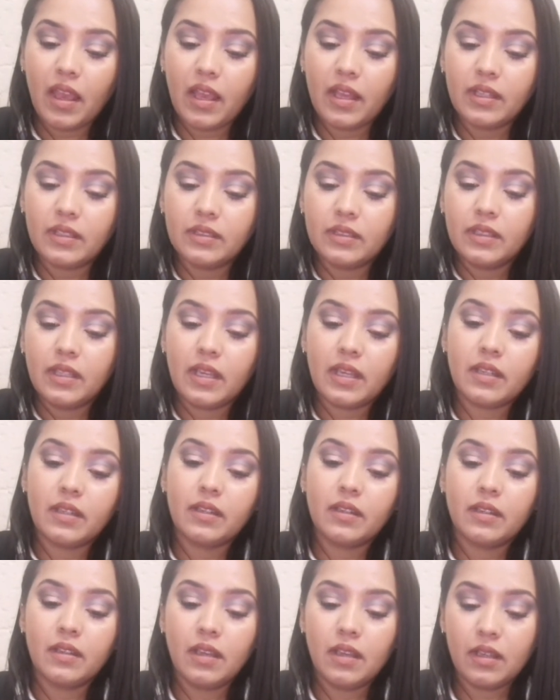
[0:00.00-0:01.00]
And
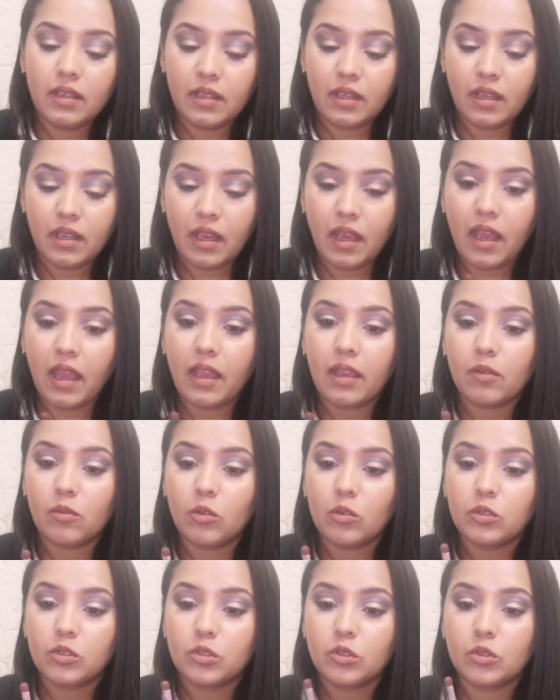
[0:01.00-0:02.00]
then I
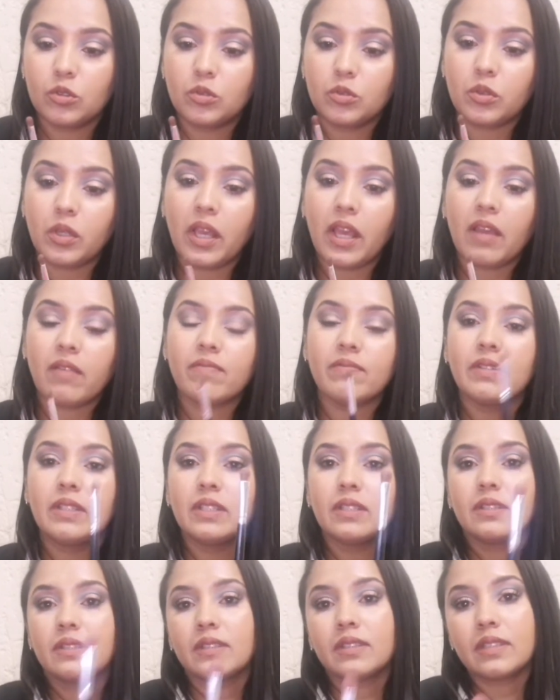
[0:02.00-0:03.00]
also do have
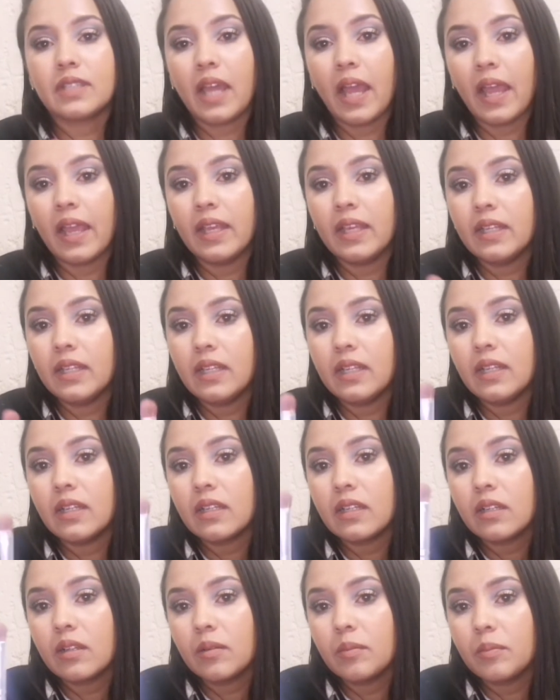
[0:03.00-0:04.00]
this tiny
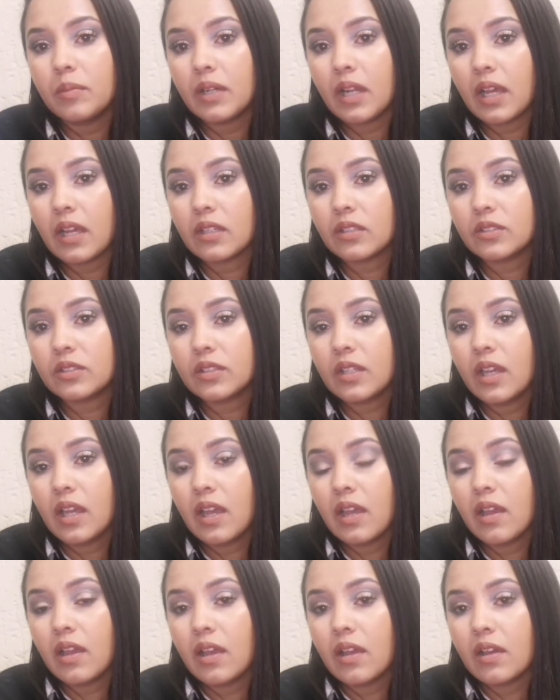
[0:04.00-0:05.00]
little brush
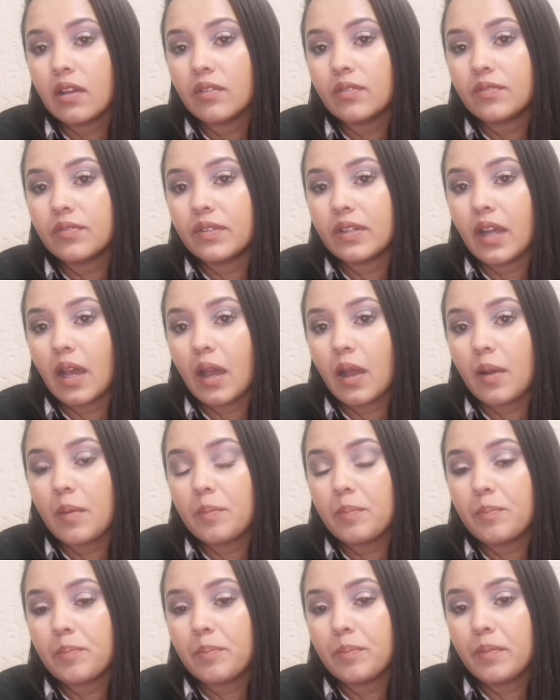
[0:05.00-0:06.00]

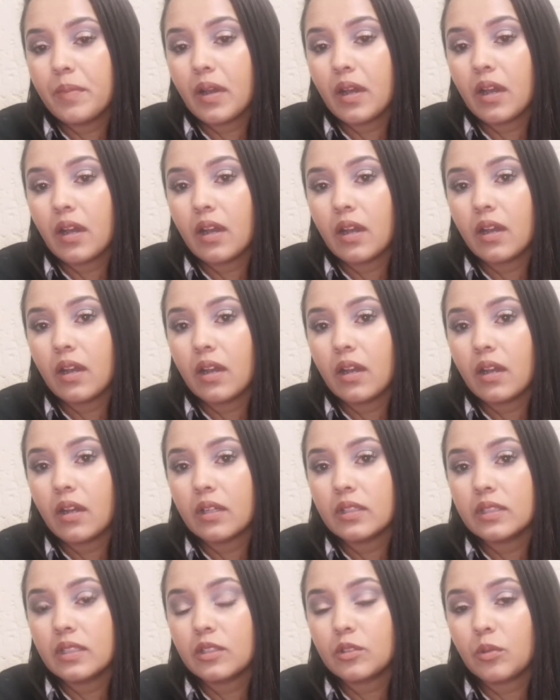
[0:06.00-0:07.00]
from
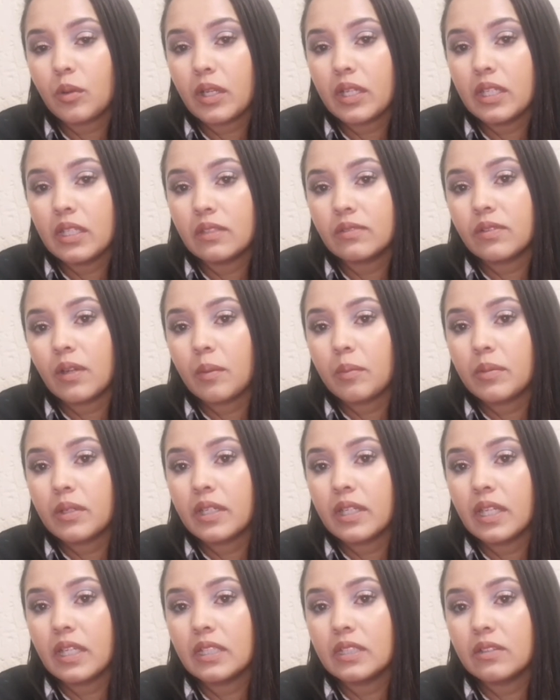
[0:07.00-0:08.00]
this one is from
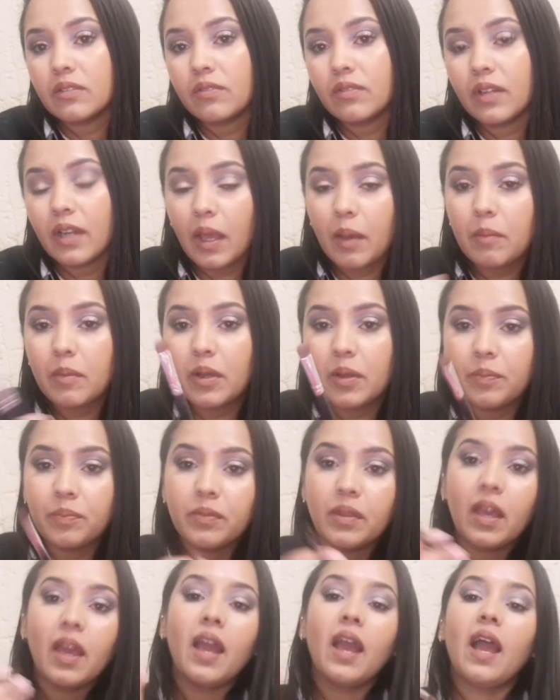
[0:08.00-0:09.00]
Creative
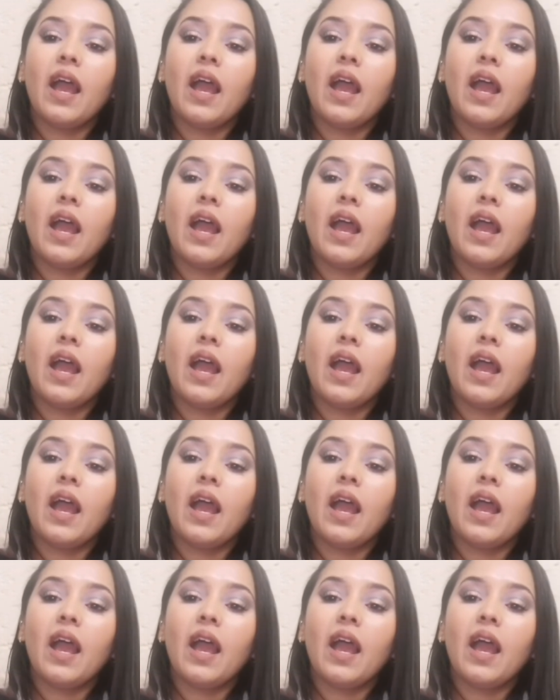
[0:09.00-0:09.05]
Glamour.